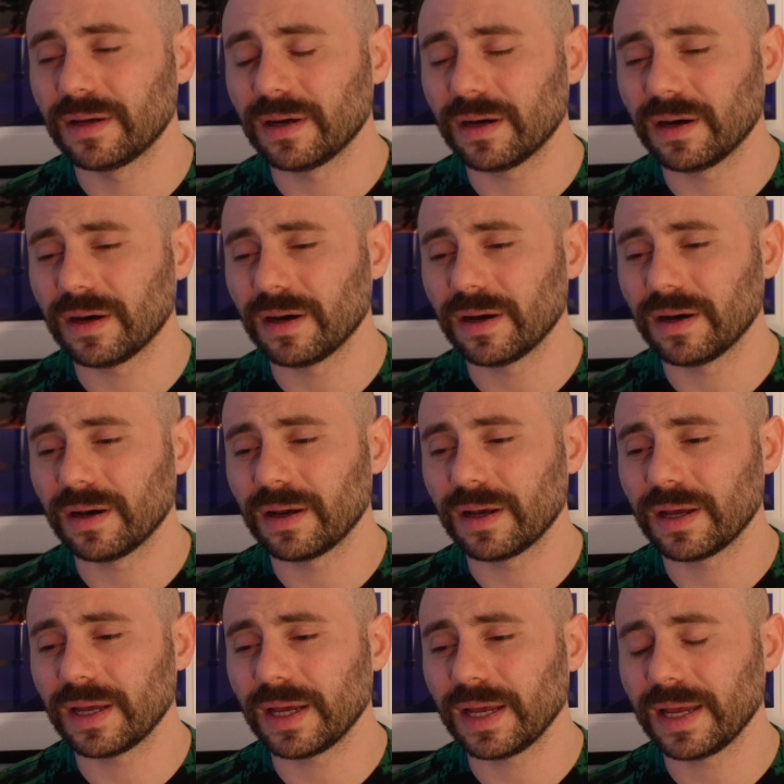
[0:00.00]
And
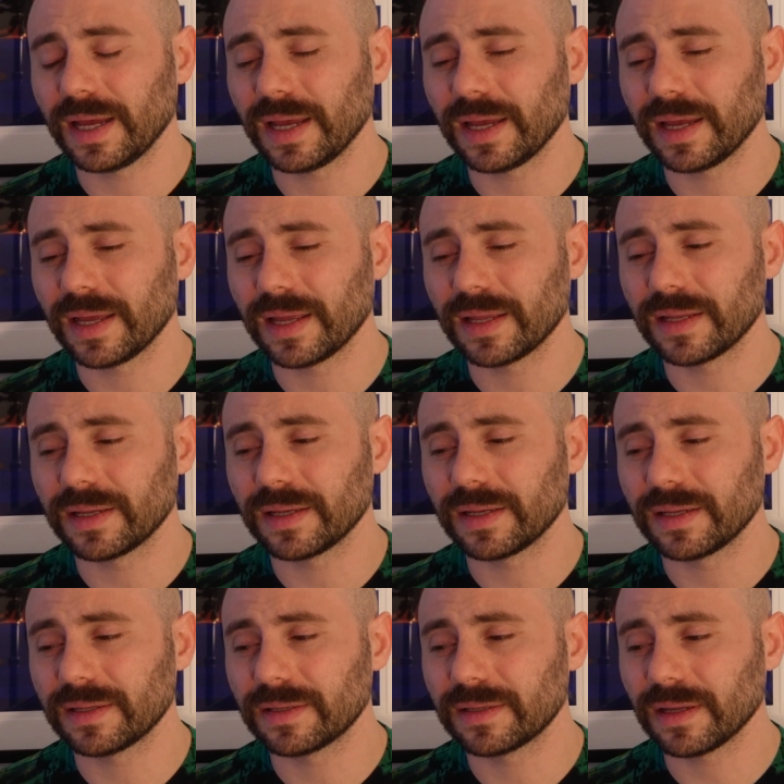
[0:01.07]

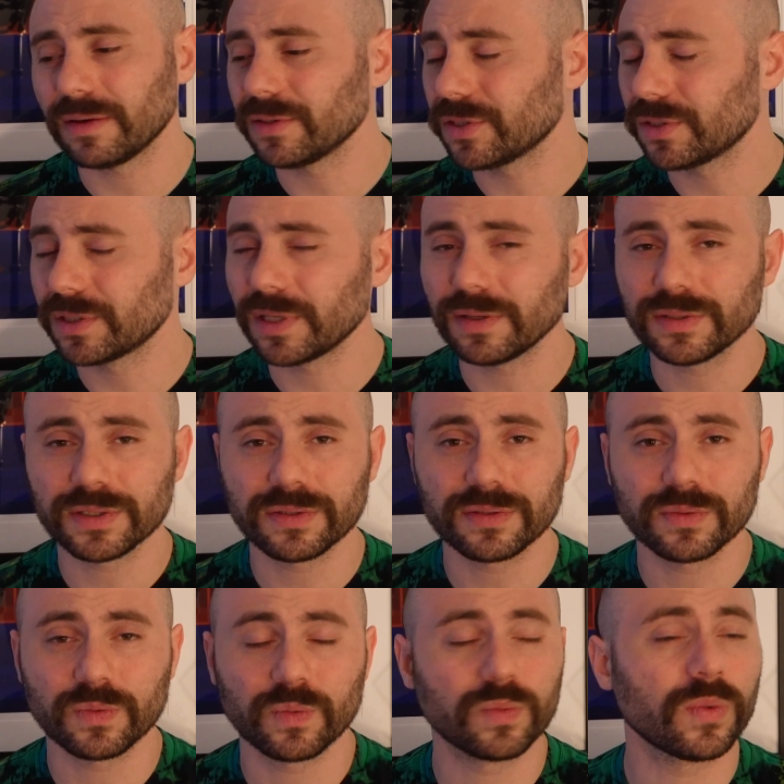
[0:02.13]
that was an
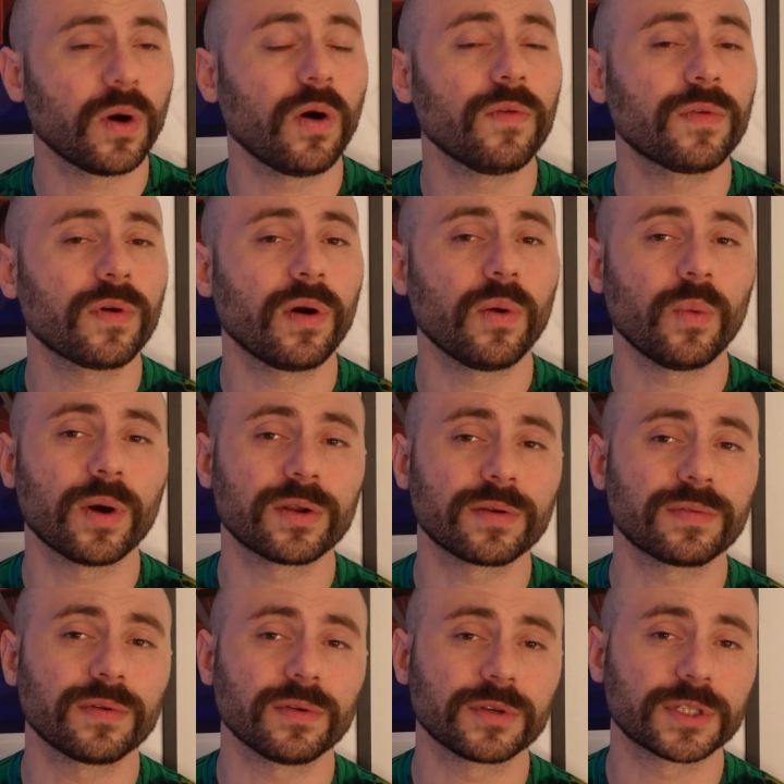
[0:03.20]
overall
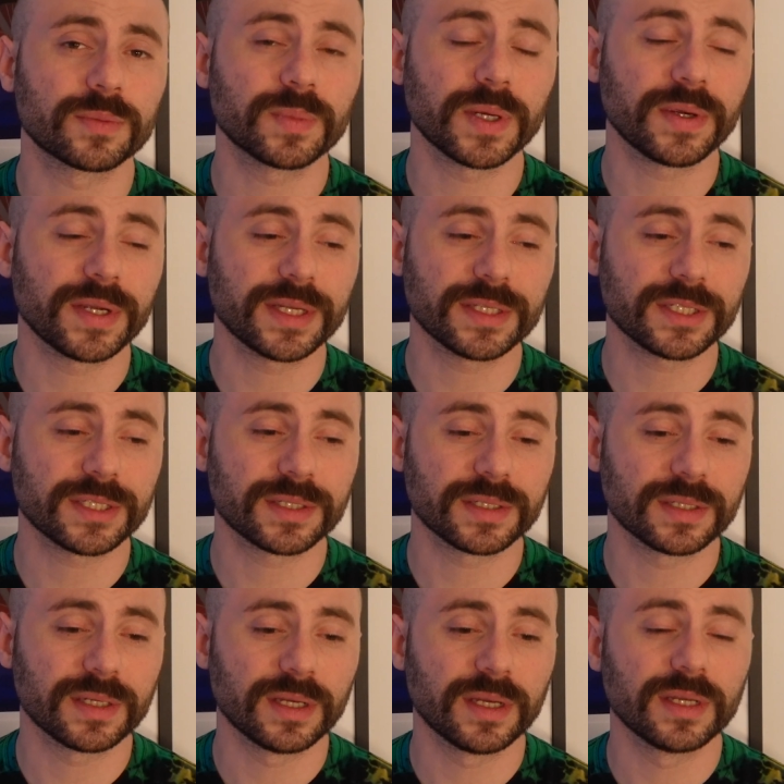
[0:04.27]
wonderful experience.
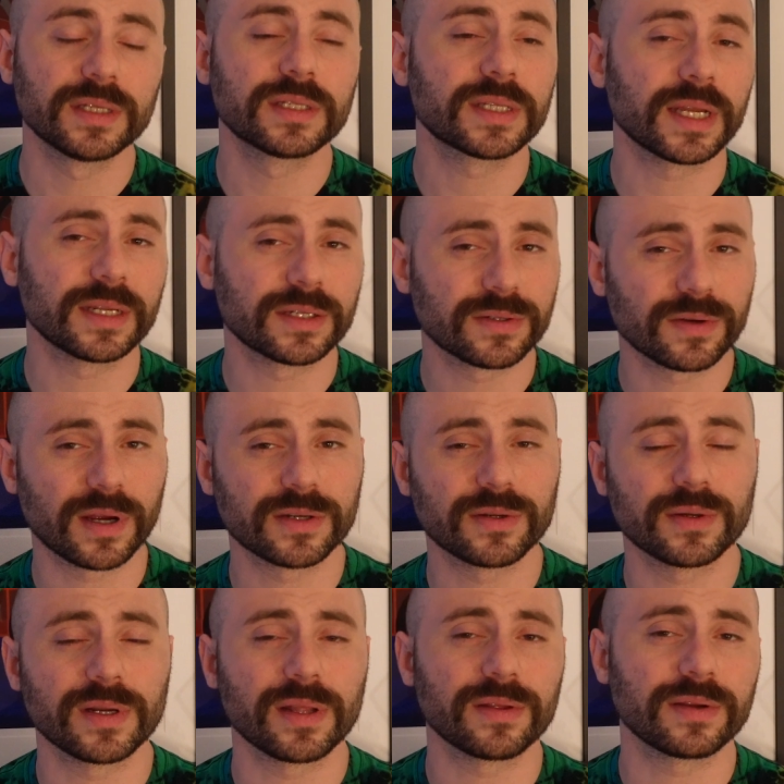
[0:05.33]
Stayed in Toronto
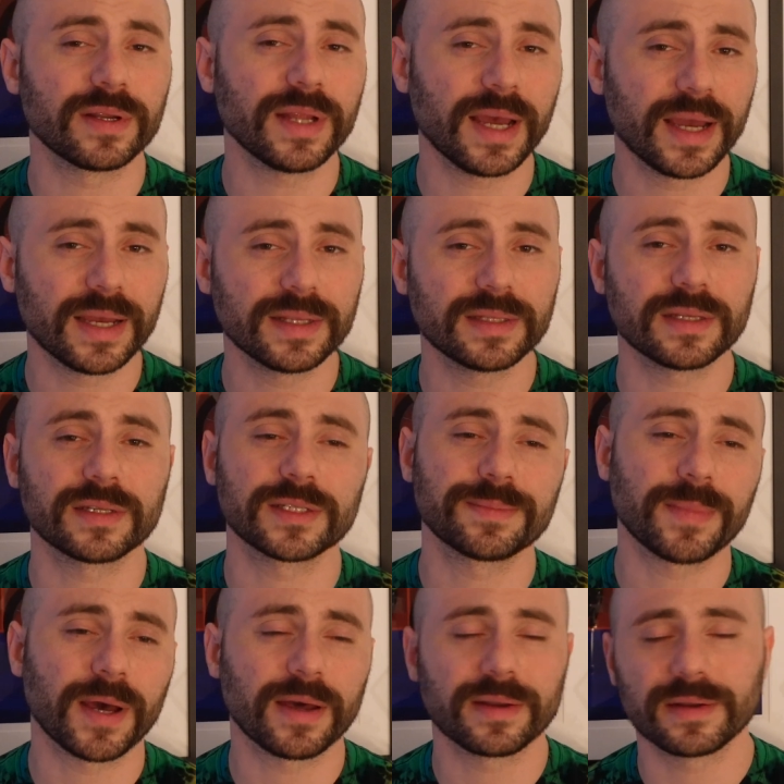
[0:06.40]
another night, did a
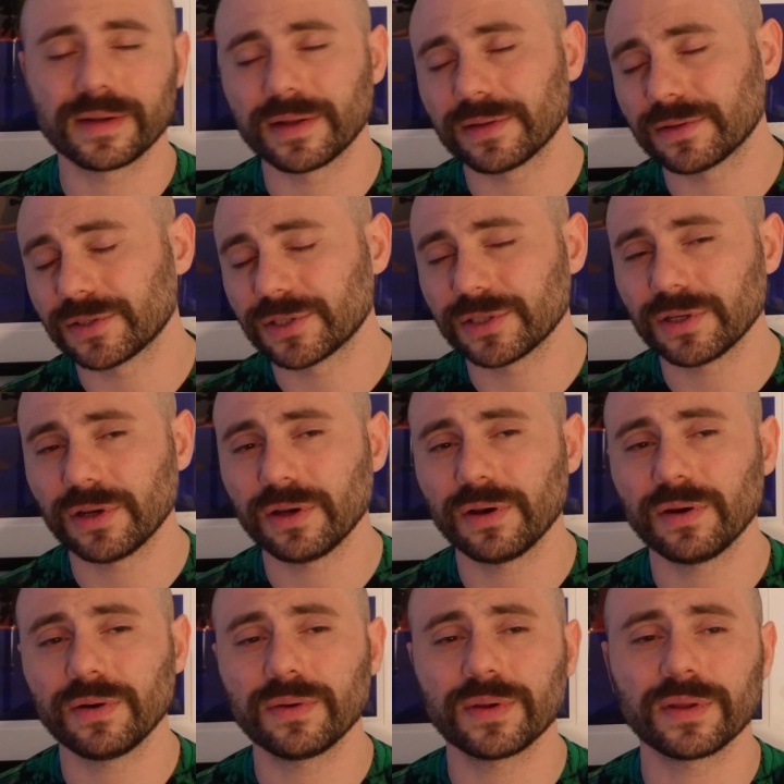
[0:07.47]
spot in another
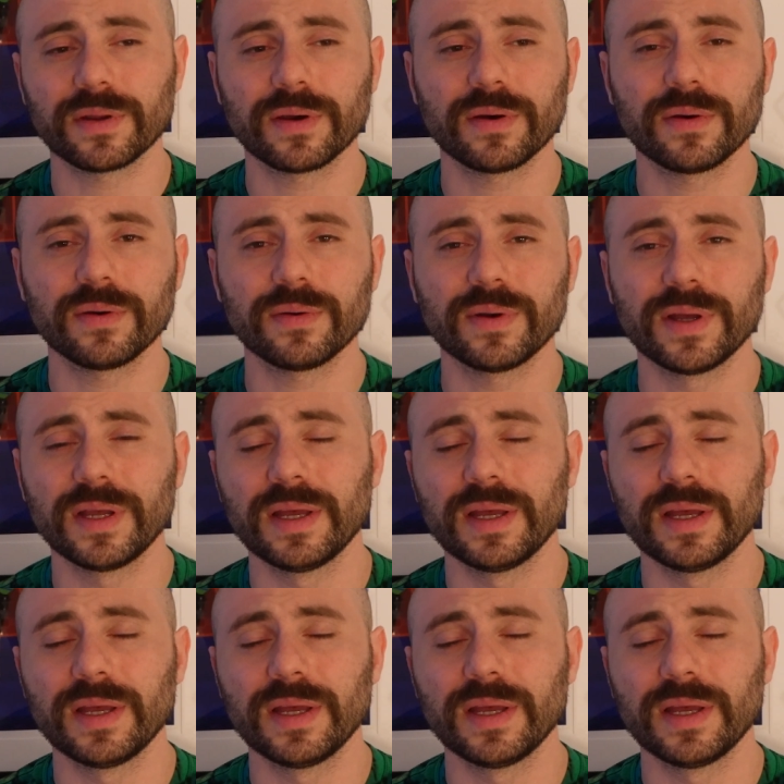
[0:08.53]
show, and